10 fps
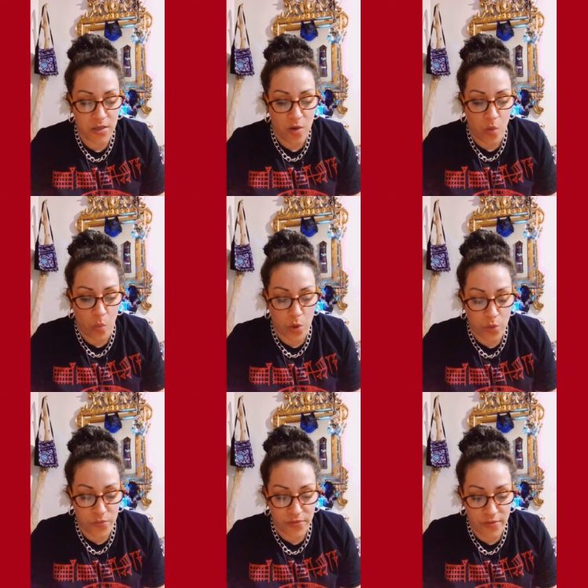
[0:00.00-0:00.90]
work
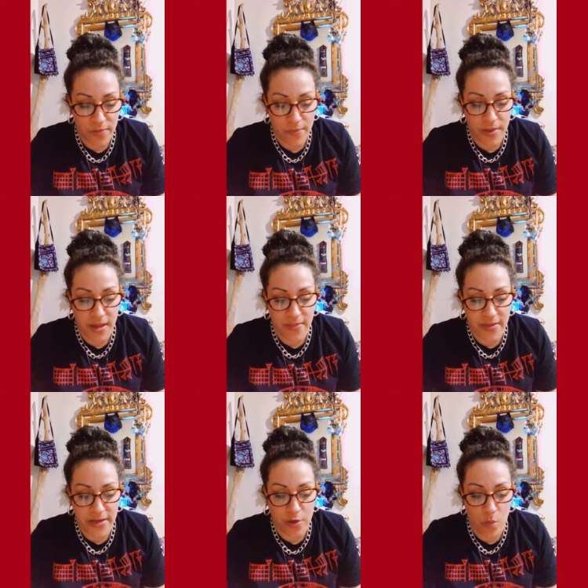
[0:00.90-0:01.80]
with them and
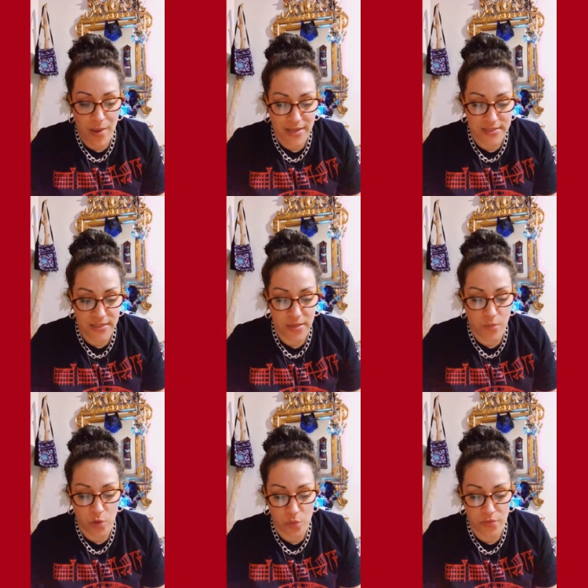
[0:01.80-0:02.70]
then I go back to them,
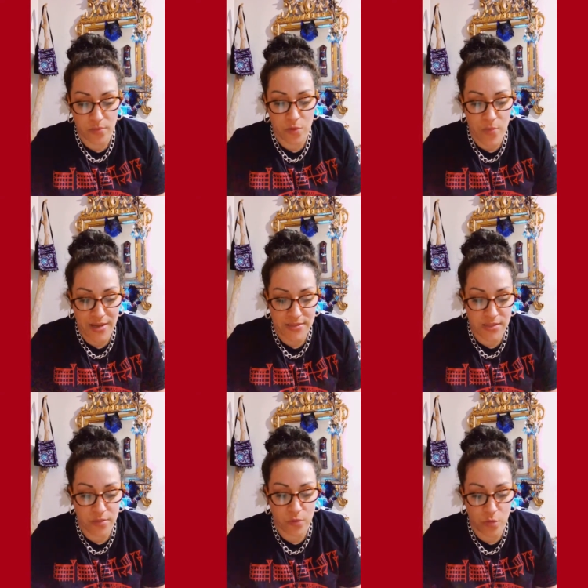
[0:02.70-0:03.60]
work with them, go back to
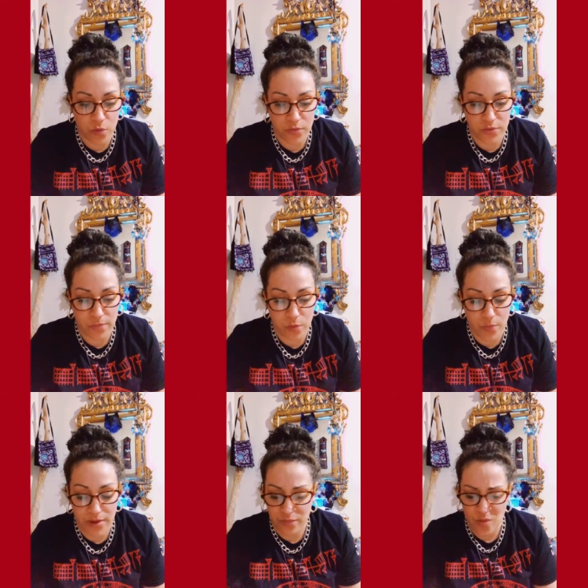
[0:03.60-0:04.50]
them, work with them, go
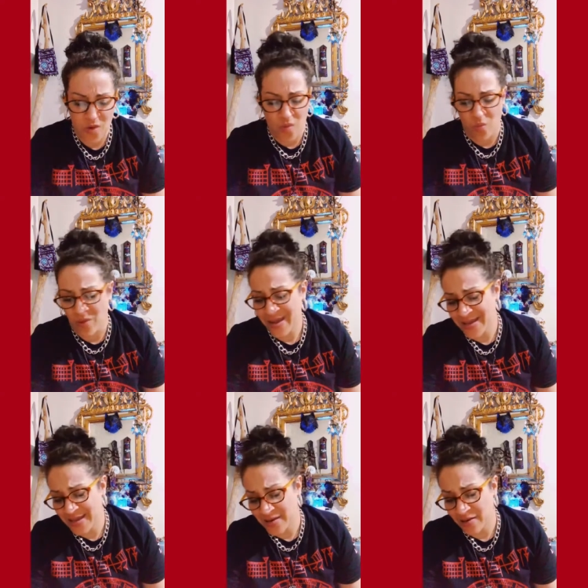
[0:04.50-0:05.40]
back. Why
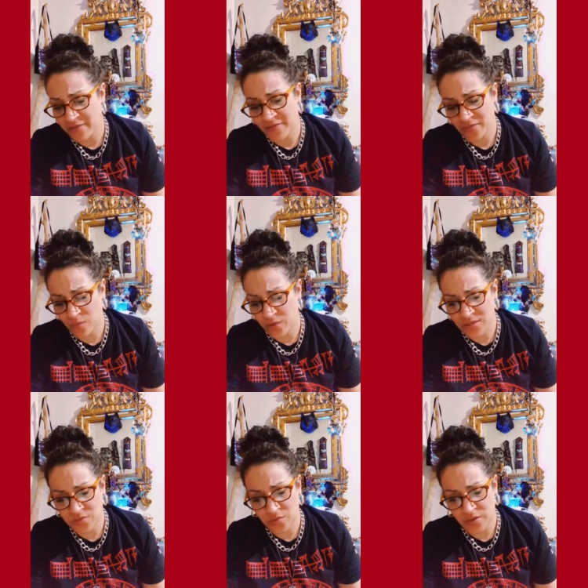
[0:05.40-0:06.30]
can't I? What
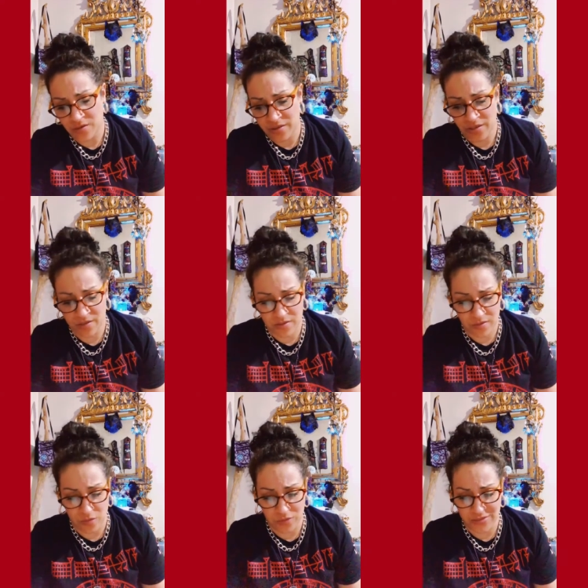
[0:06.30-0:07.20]
is going on here?
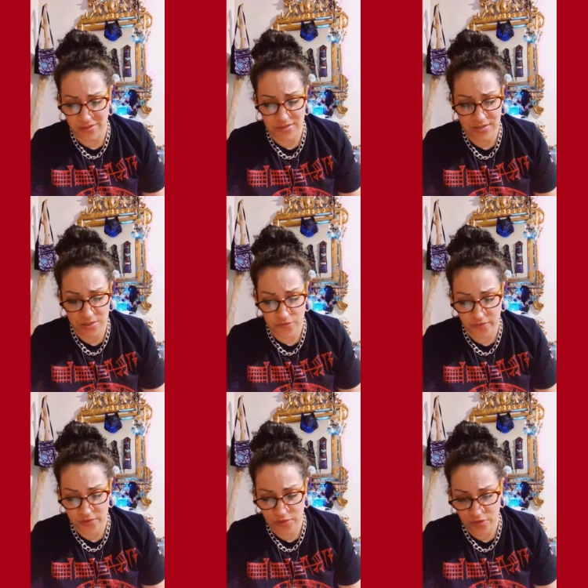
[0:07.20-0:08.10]
Hold on, this is
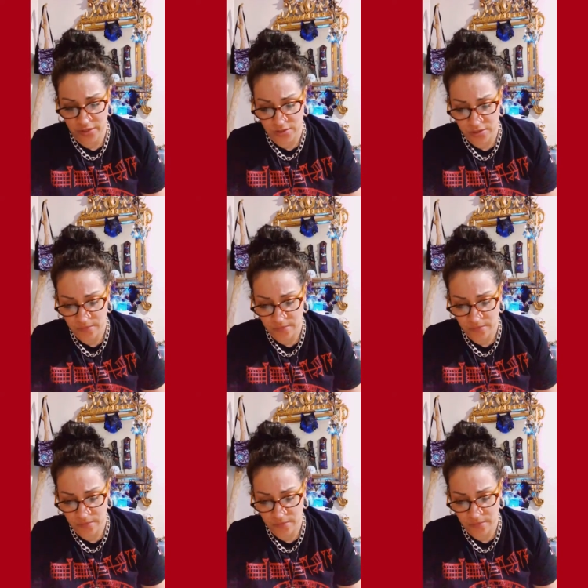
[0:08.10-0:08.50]
very strange